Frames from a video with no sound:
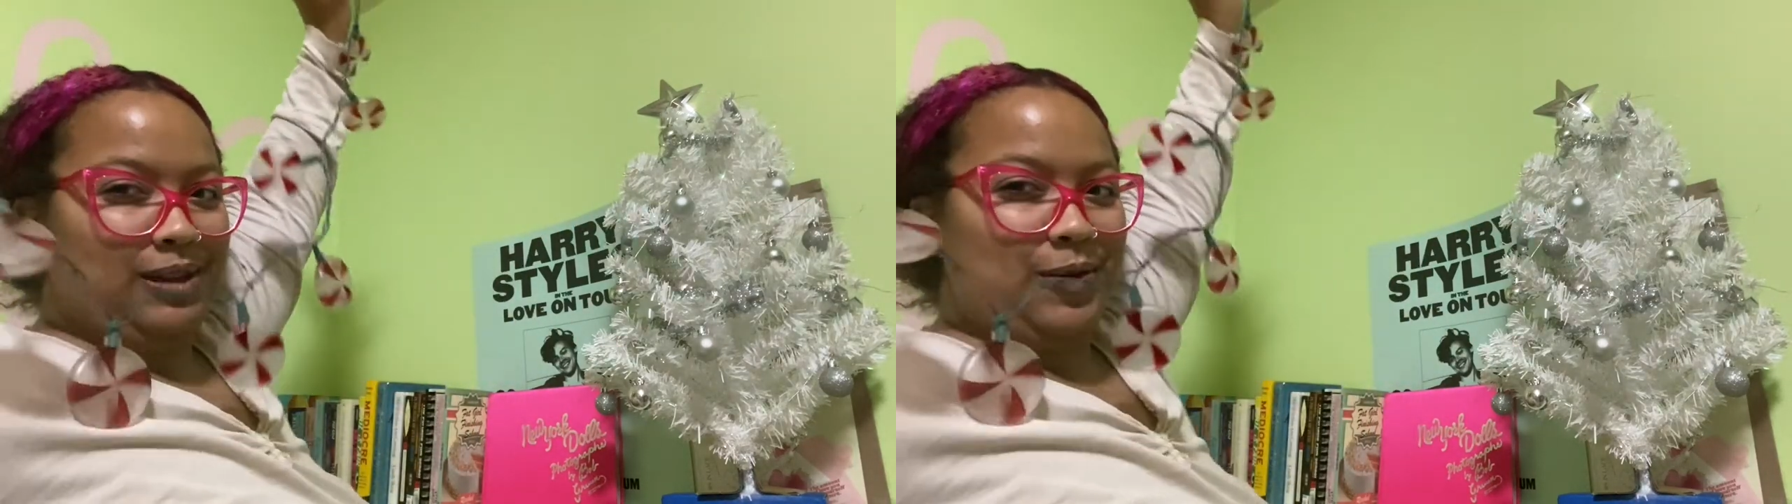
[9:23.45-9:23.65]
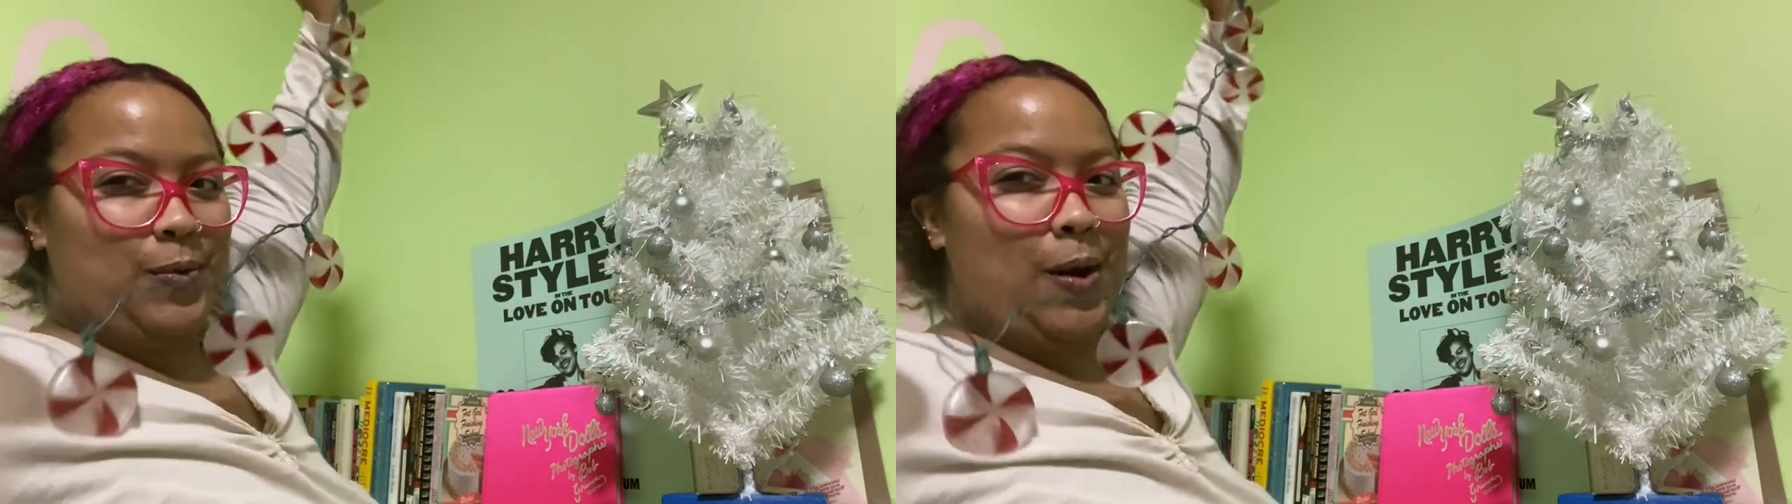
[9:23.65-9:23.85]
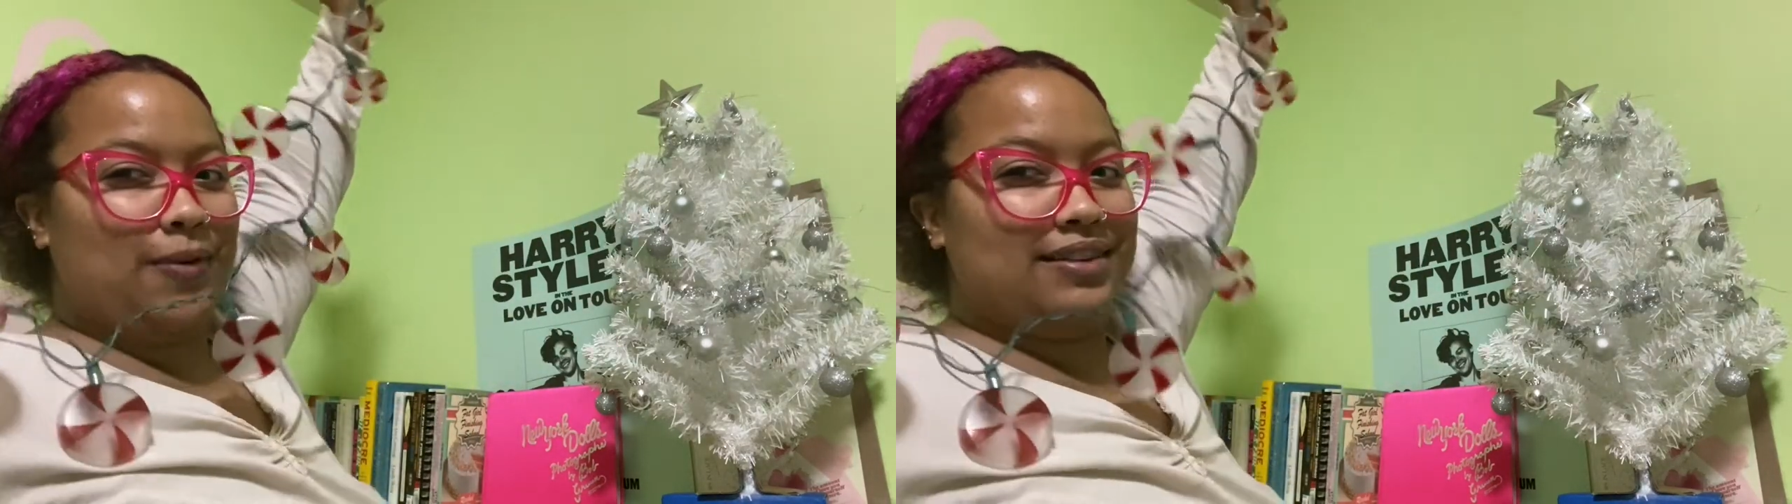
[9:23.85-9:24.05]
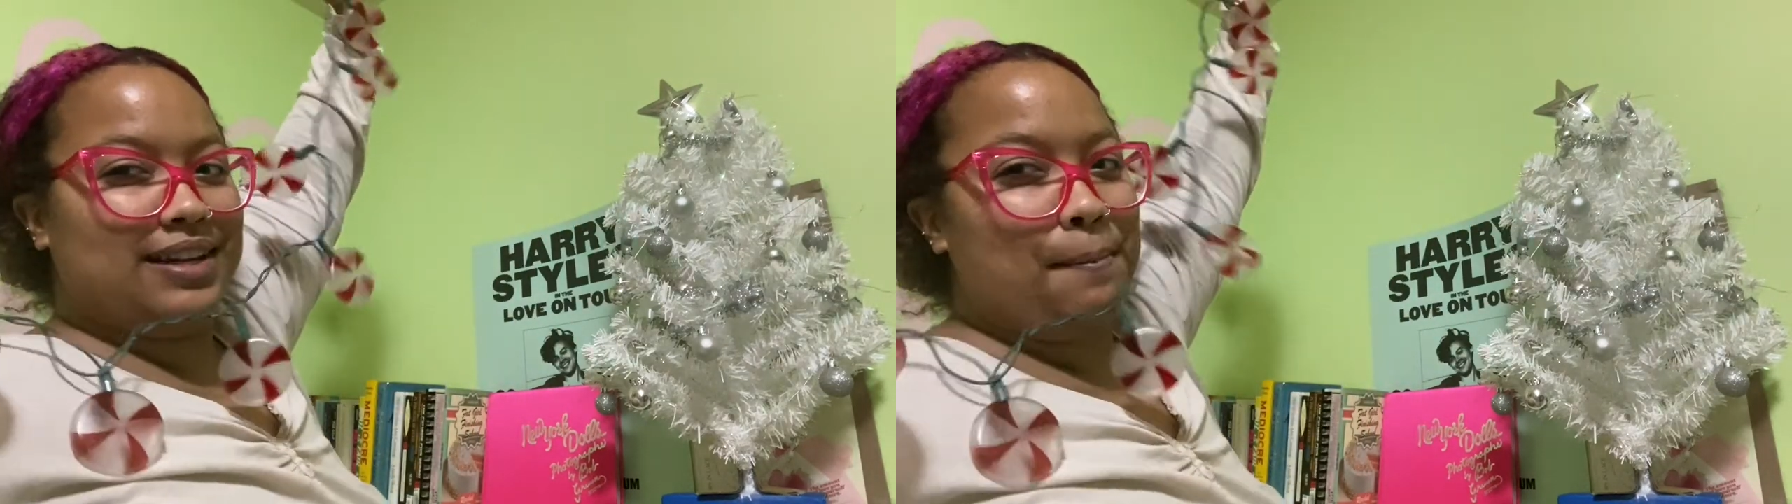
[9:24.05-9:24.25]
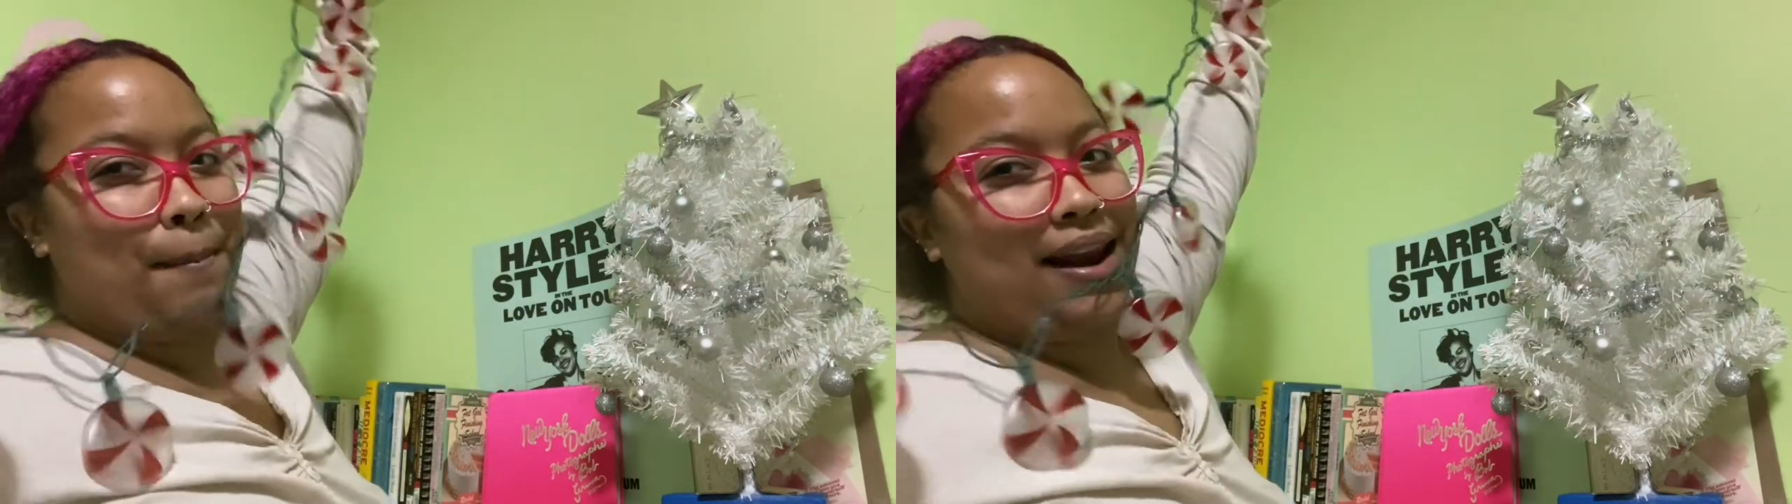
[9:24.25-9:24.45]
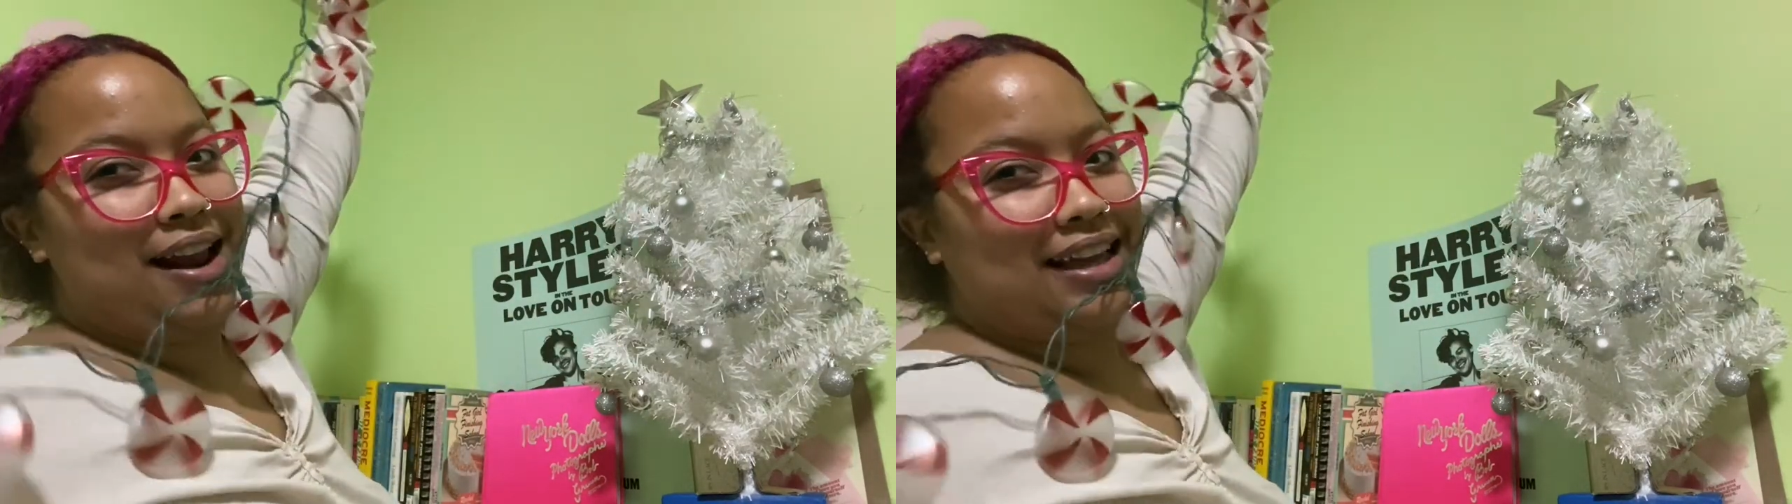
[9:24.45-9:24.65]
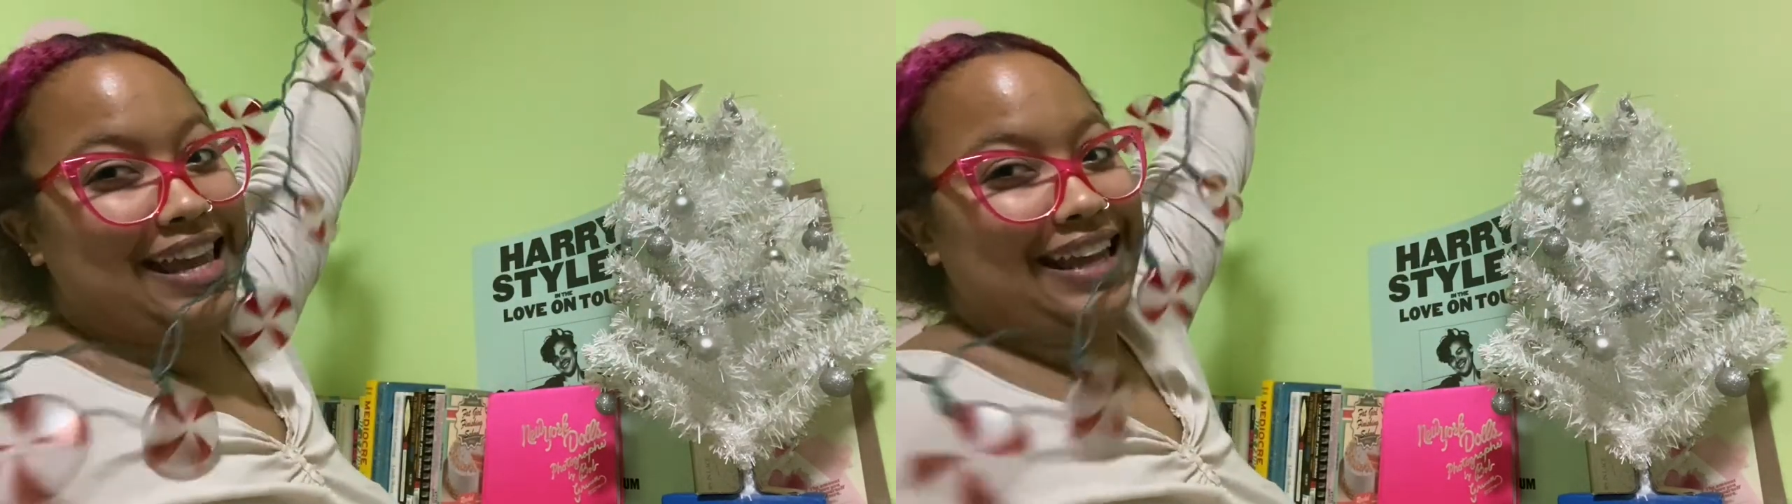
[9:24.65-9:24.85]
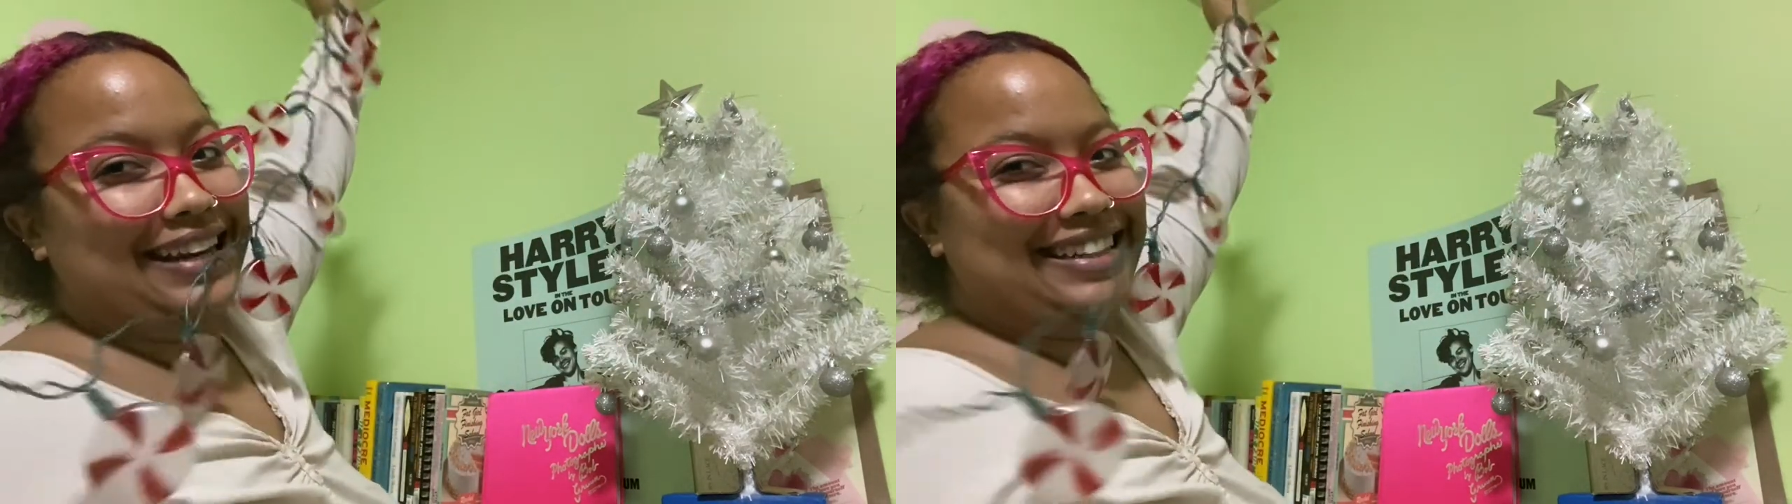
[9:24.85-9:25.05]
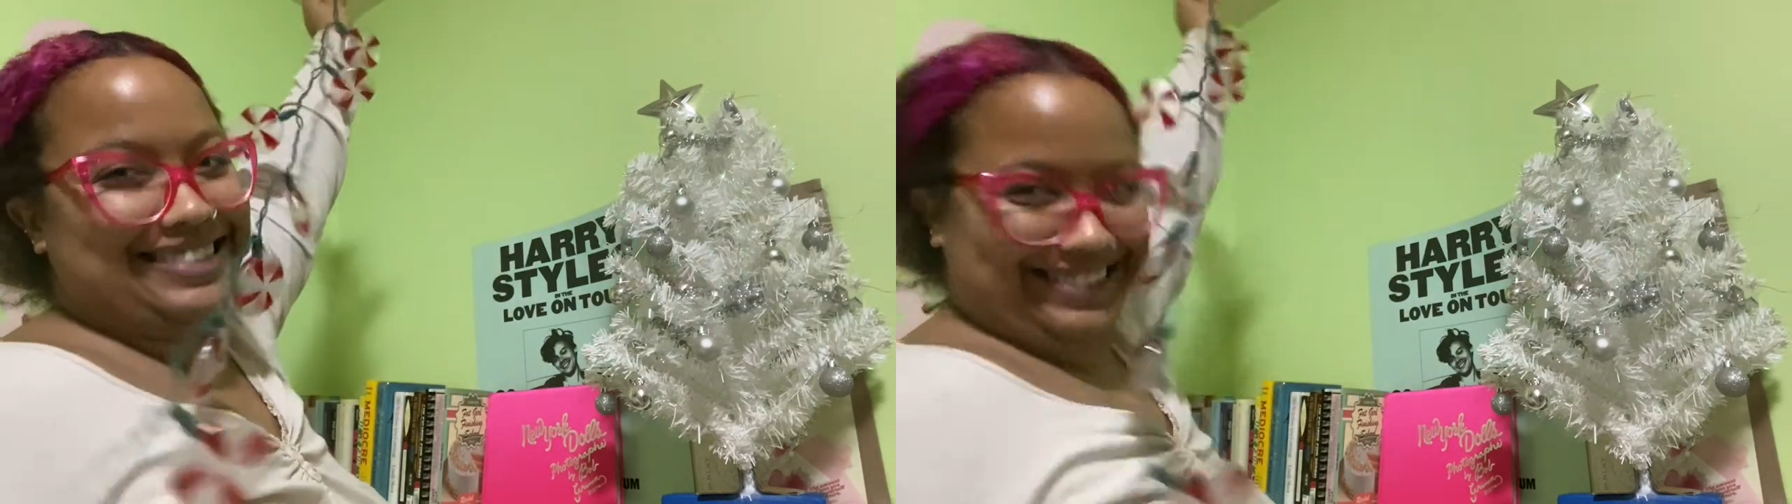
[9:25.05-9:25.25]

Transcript: won't plug in.